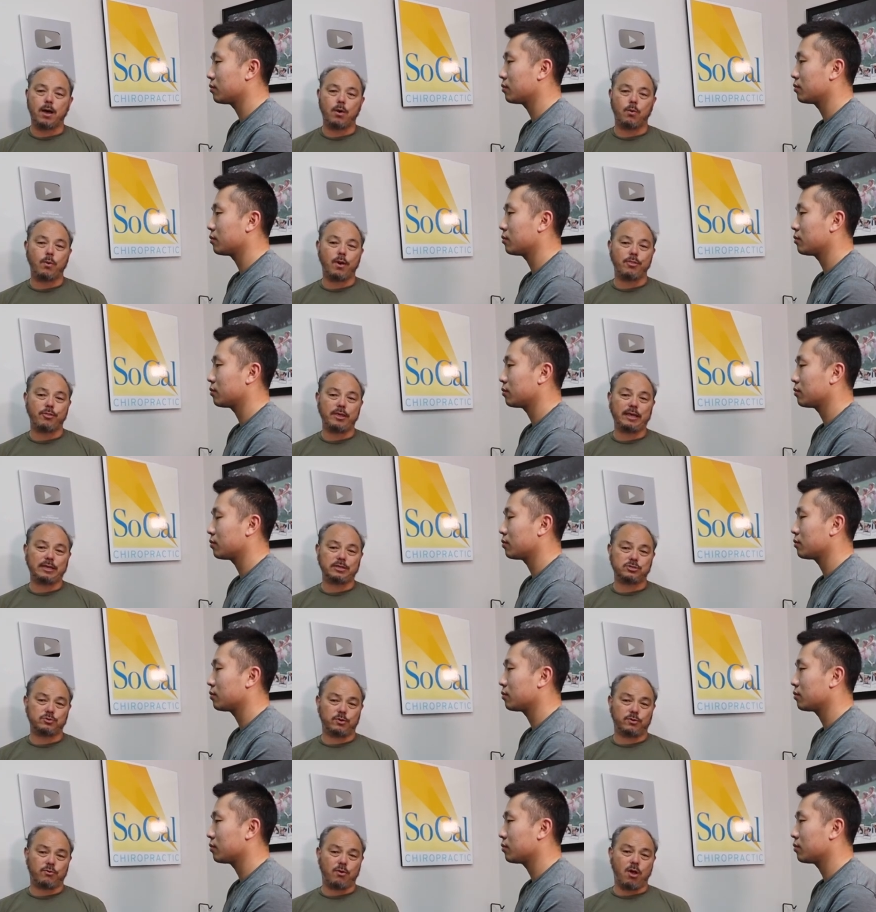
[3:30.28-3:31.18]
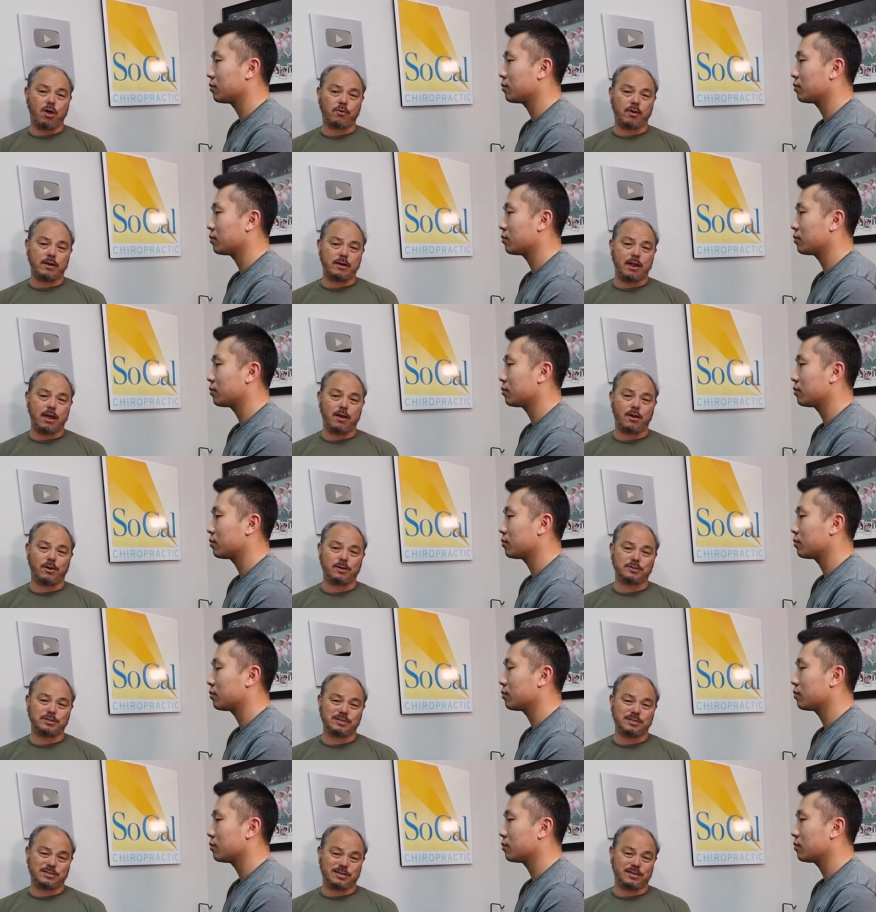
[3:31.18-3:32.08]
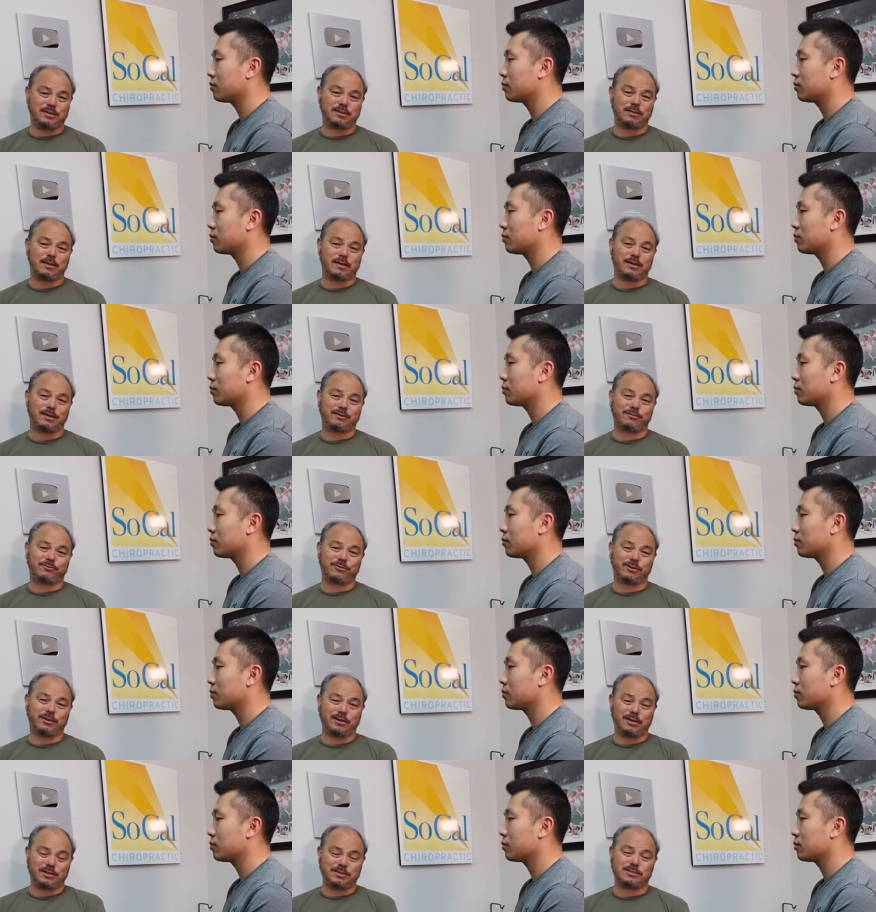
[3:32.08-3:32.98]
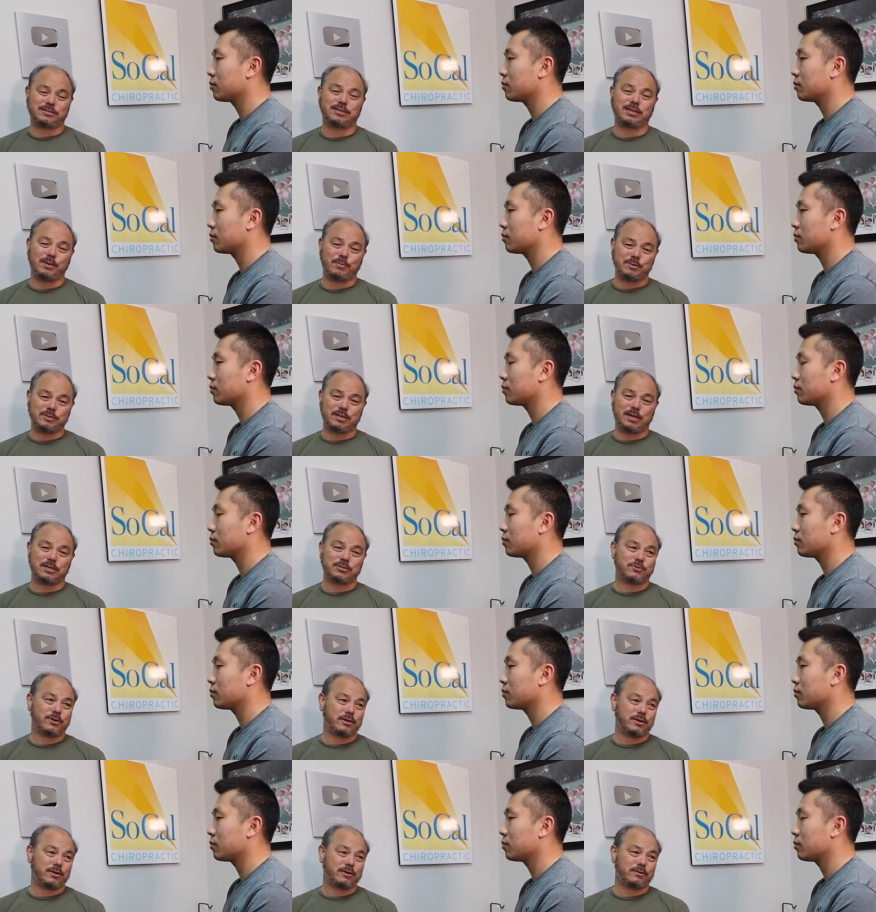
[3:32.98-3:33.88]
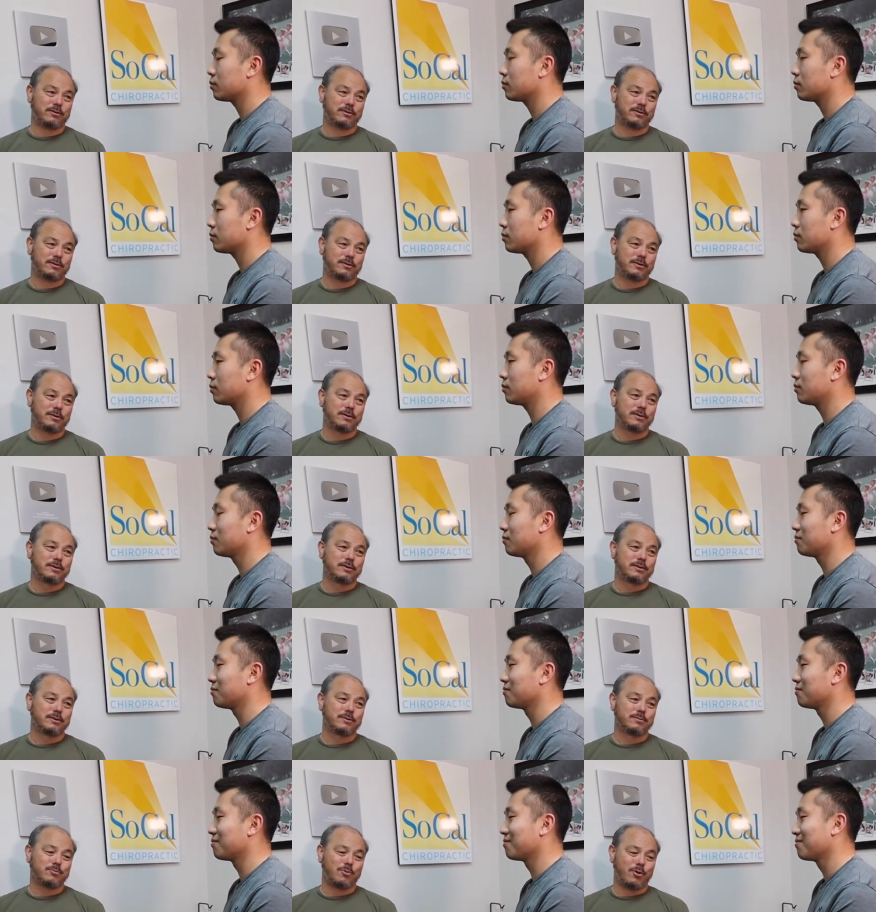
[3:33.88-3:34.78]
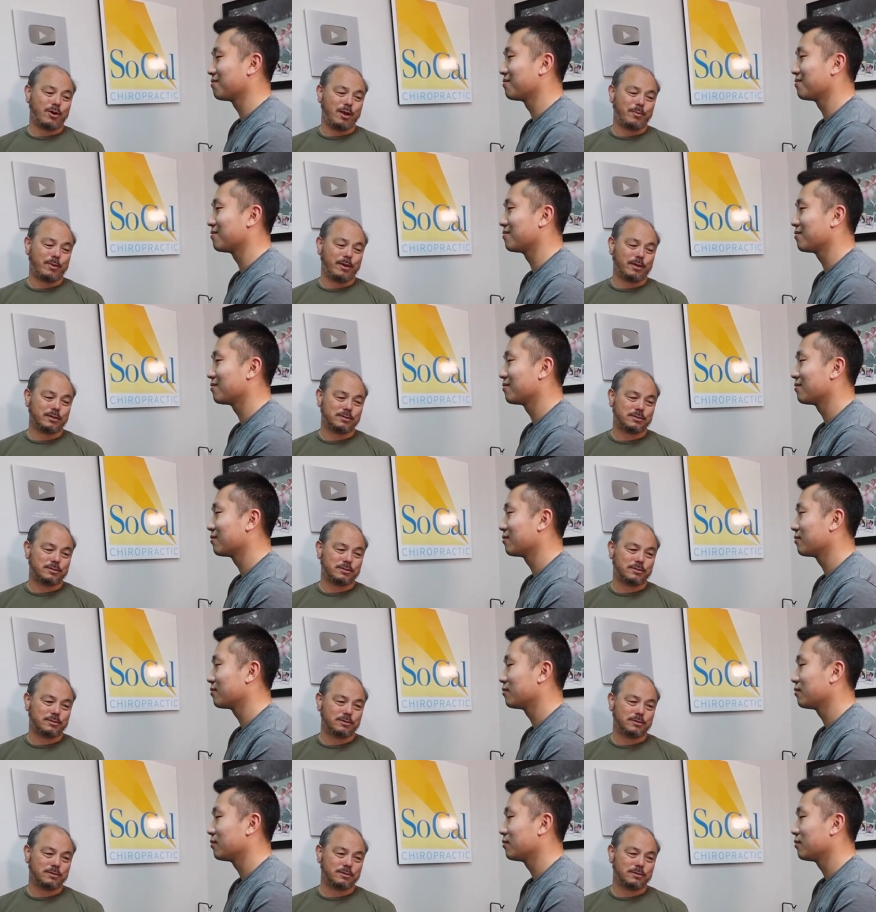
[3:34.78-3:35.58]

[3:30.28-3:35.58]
Speaker 1: one thing he's doing wrong right now is he's sitting like a freaking stick up his ass right now. More A-pens.